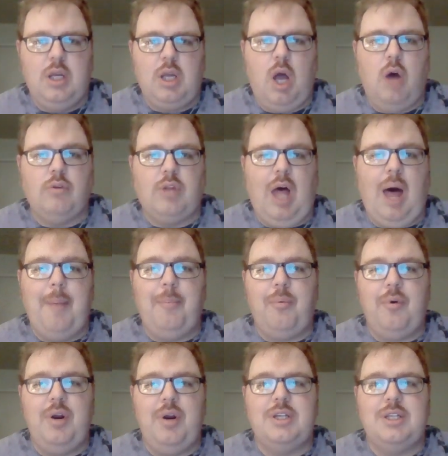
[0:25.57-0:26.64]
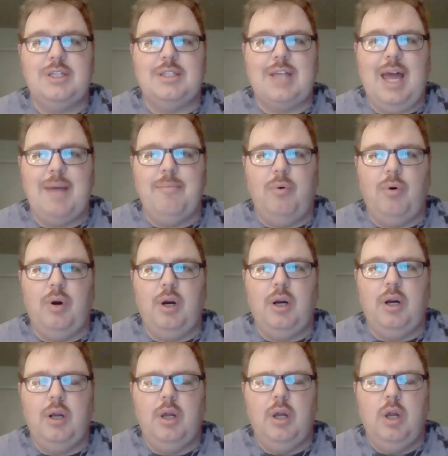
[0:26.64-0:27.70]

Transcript: called Operation Cyborg,